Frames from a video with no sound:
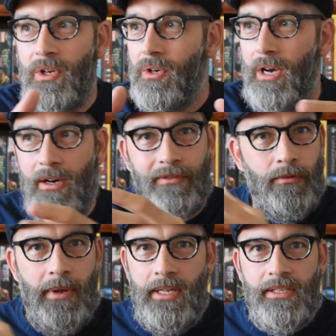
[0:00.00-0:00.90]

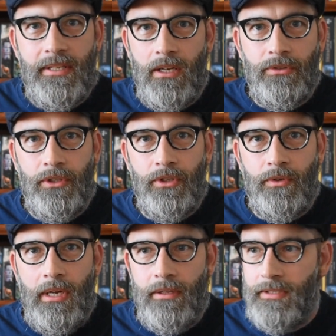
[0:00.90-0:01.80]
however many sell during
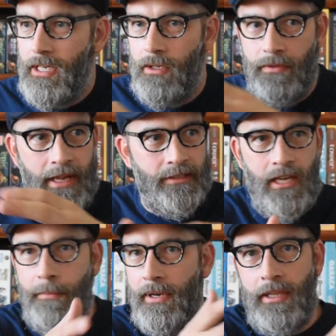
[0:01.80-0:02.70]
the crowd sale, that's
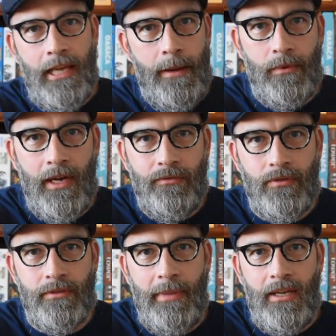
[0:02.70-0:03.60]
how many the Game
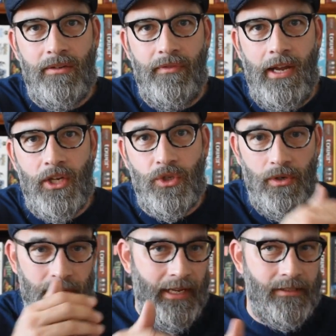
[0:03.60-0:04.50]
Crafters
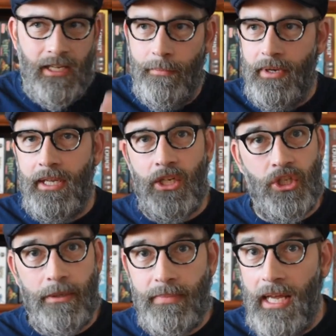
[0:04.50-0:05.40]
manufacture, and that's how many get
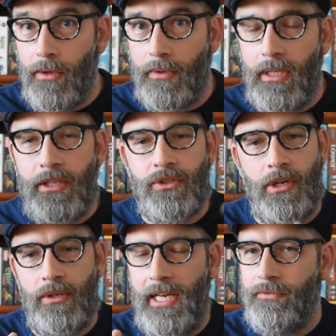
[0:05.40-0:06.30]
shipped out. So
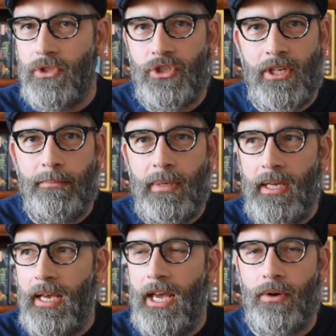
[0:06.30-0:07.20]
I don't have to ship.
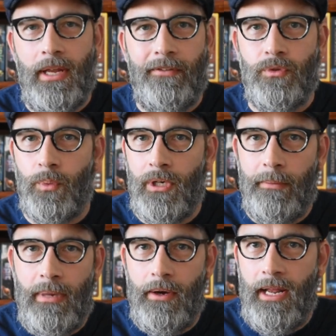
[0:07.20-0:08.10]
I don't have to worry
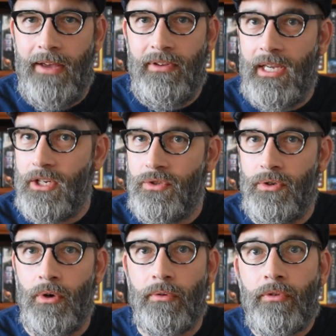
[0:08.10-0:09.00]
about having
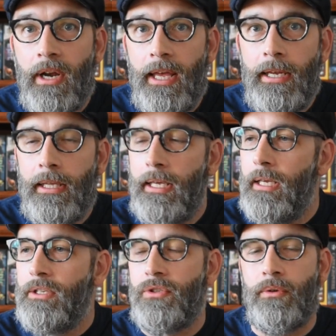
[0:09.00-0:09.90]
extra overhead.
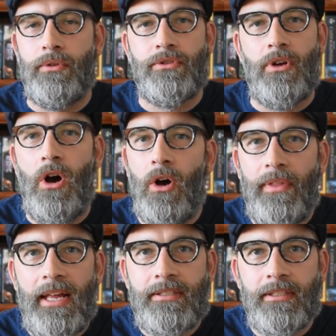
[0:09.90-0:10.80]
So there's all that's